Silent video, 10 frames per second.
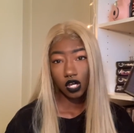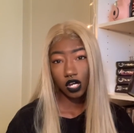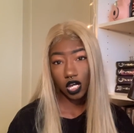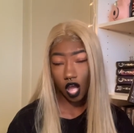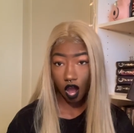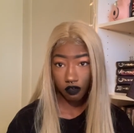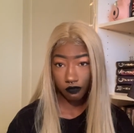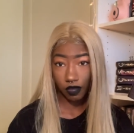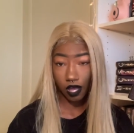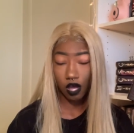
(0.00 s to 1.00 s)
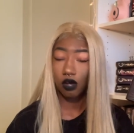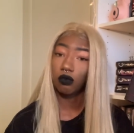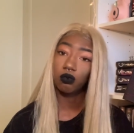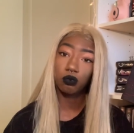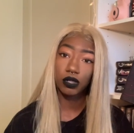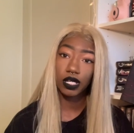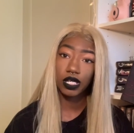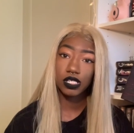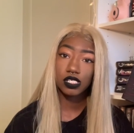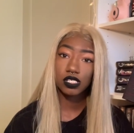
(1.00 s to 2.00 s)
Caraval,
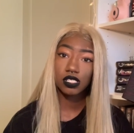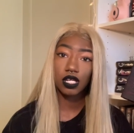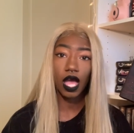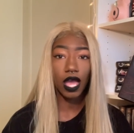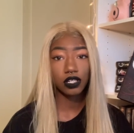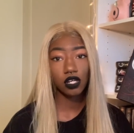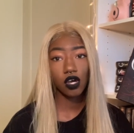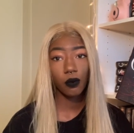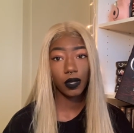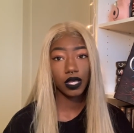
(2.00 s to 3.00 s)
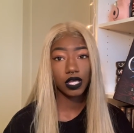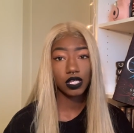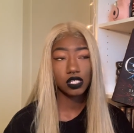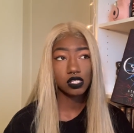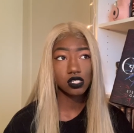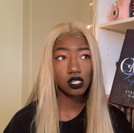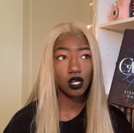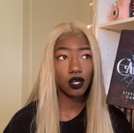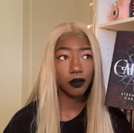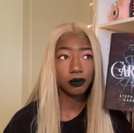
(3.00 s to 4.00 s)
which I know is
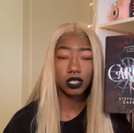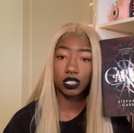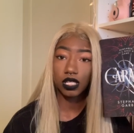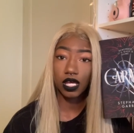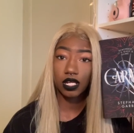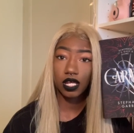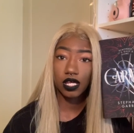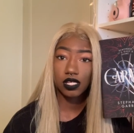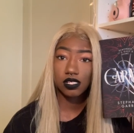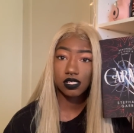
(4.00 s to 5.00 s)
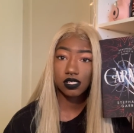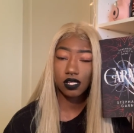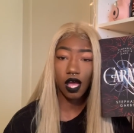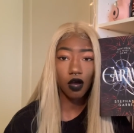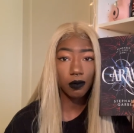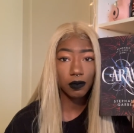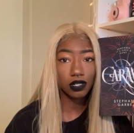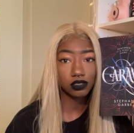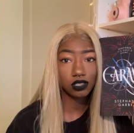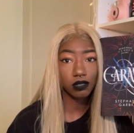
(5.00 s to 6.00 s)
Yanez. I hope I
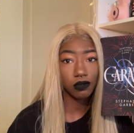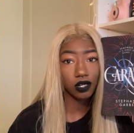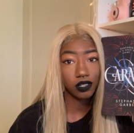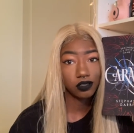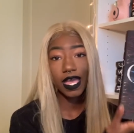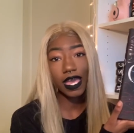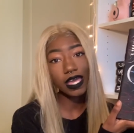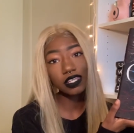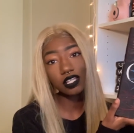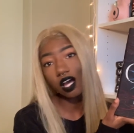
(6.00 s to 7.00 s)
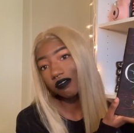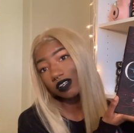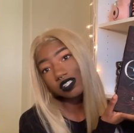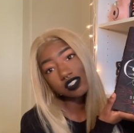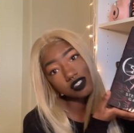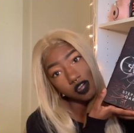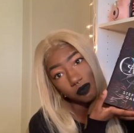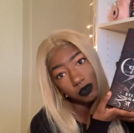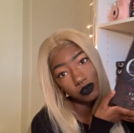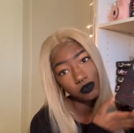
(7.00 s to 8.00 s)
pronounced her name right. And the cover is so
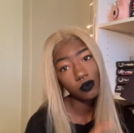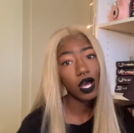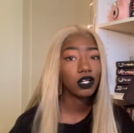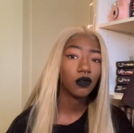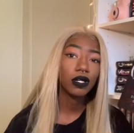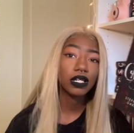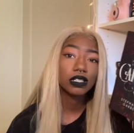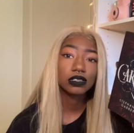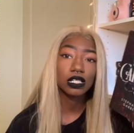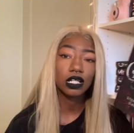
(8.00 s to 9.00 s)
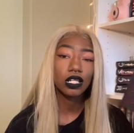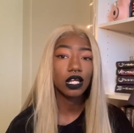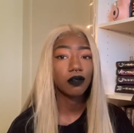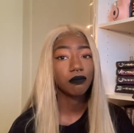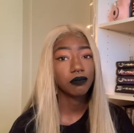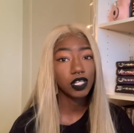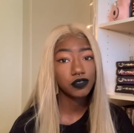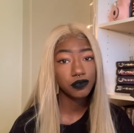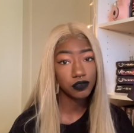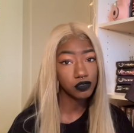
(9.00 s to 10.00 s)
beautiful. I know like it gets like a lot of
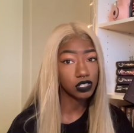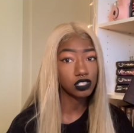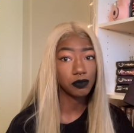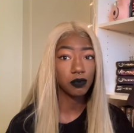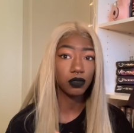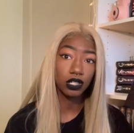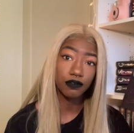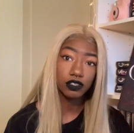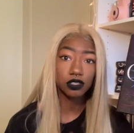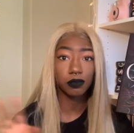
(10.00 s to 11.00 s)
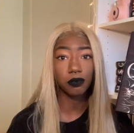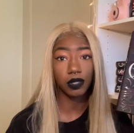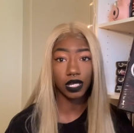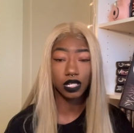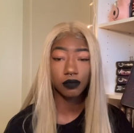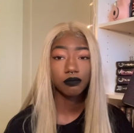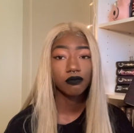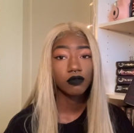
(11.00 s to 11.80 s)
mixed reviews. Like some people love it, some people hate it.